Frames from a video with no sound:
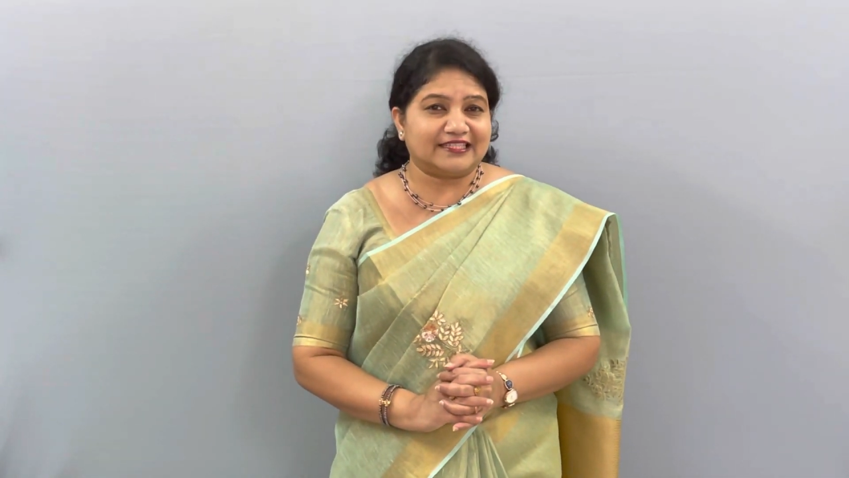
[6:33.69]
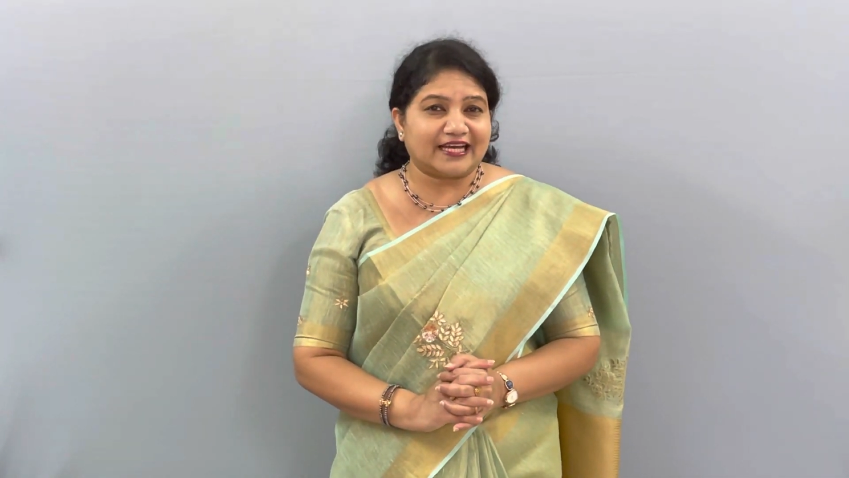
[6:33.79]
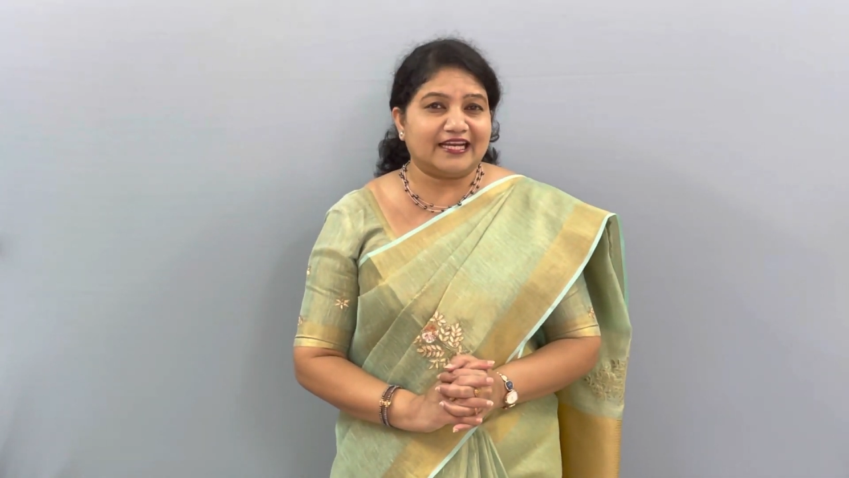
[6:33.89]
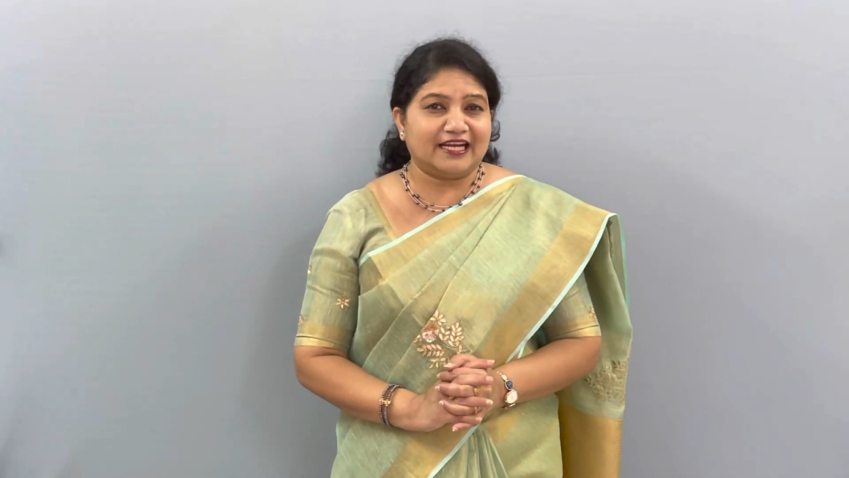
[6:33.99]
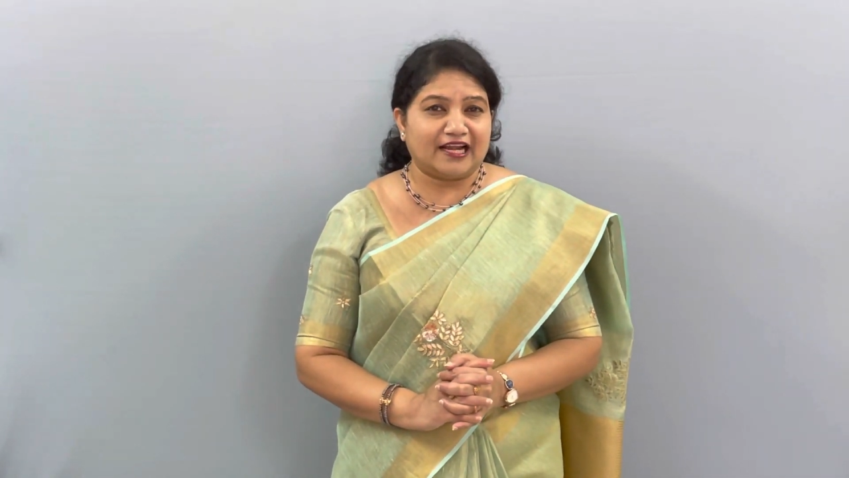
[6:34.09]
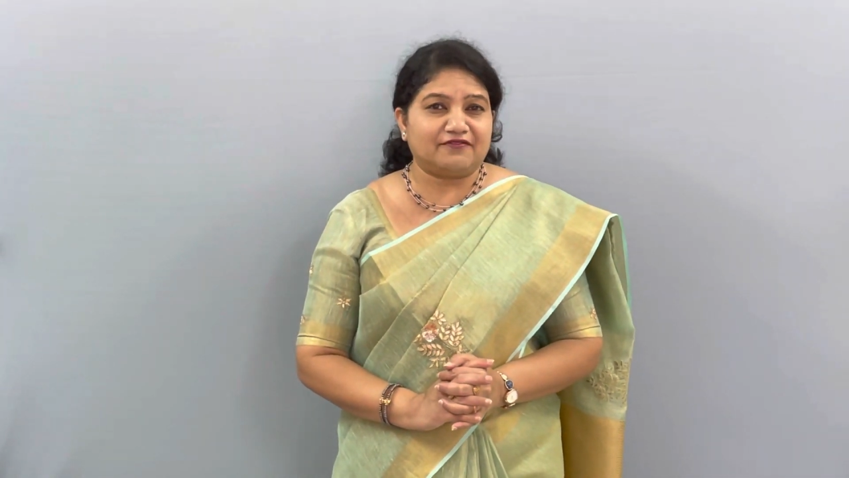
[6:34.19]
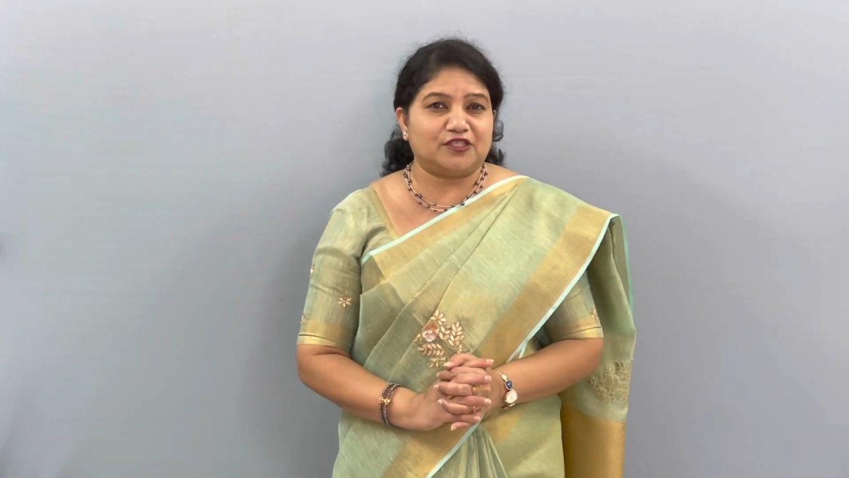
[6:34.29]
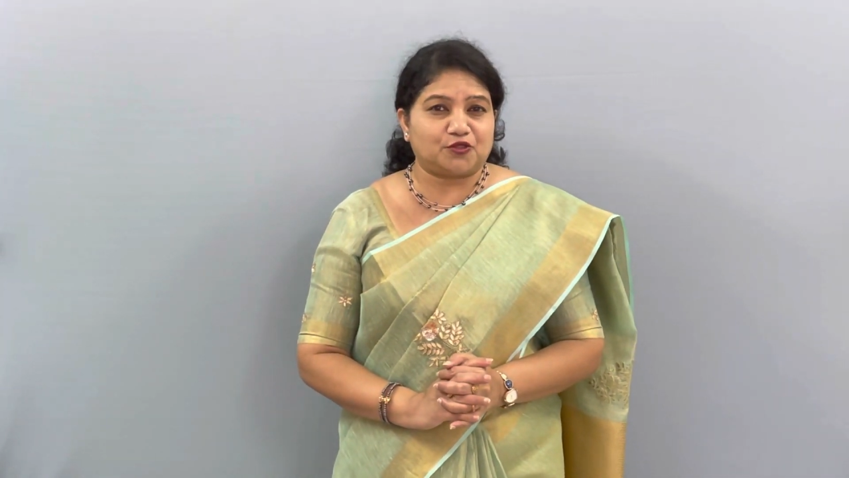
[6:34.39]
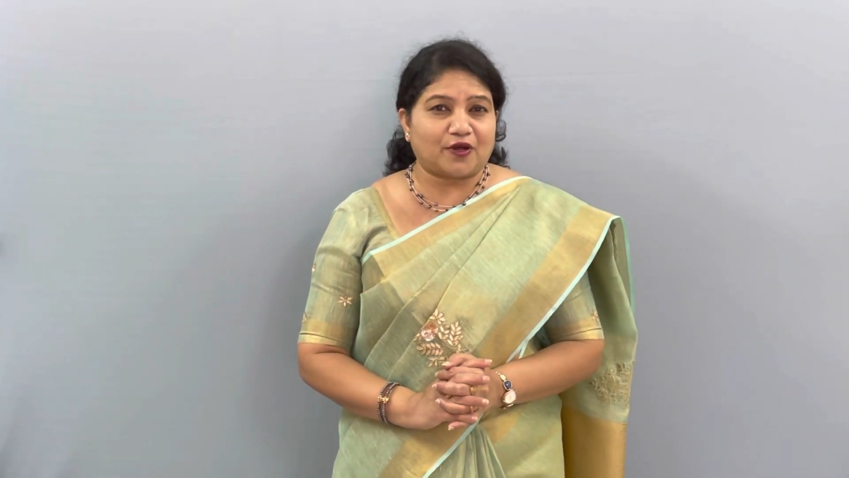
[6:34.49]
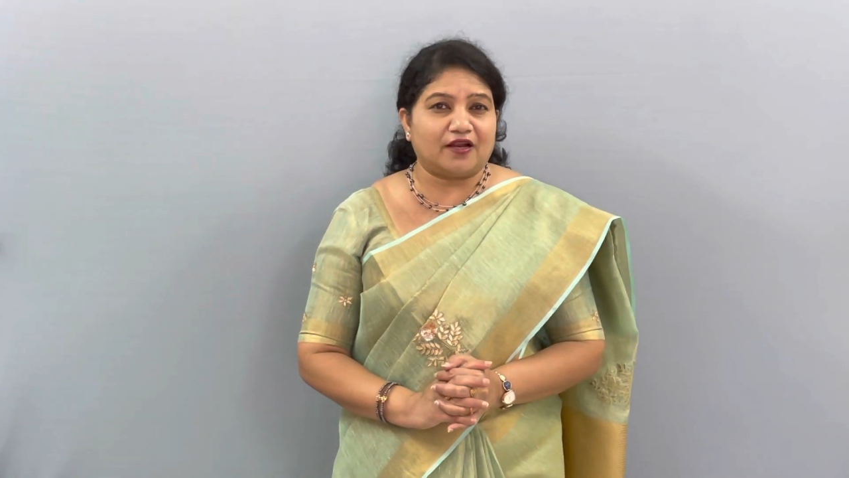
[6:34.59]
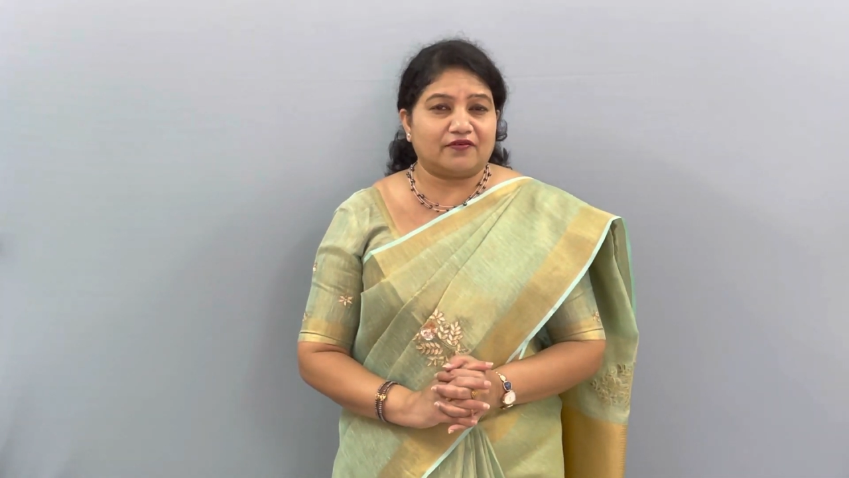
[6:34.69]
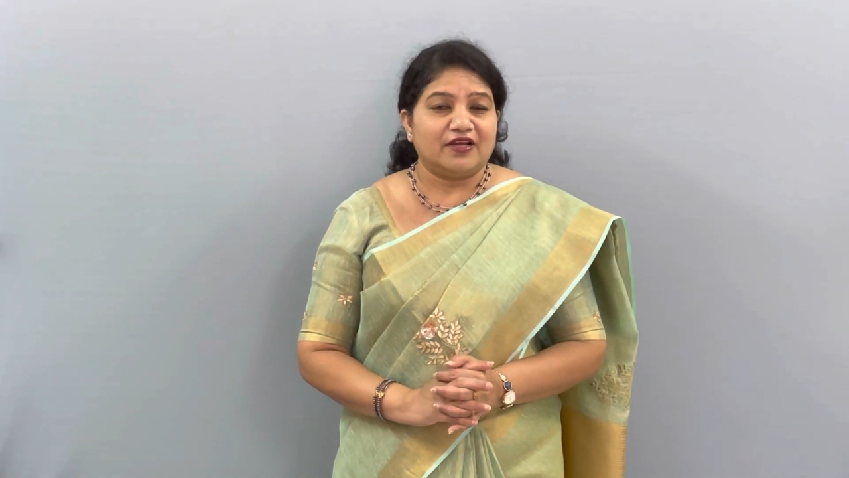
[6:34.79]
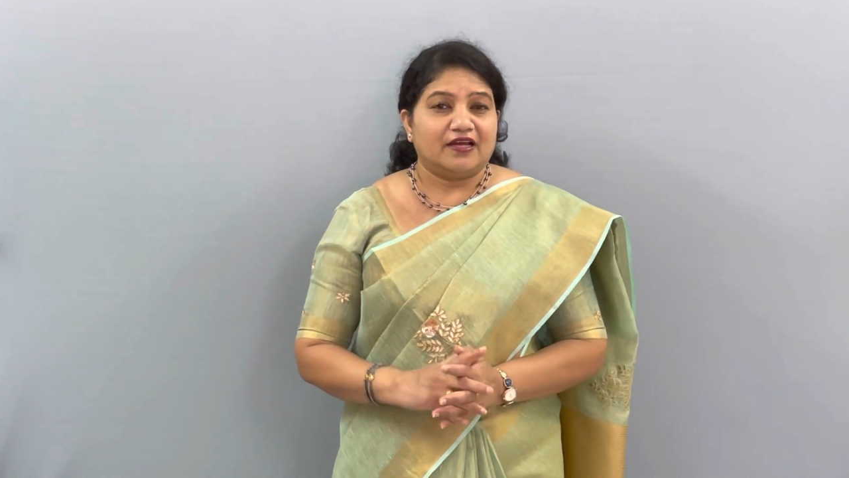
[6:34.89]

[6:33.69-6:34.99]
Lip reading: 10, 11, 12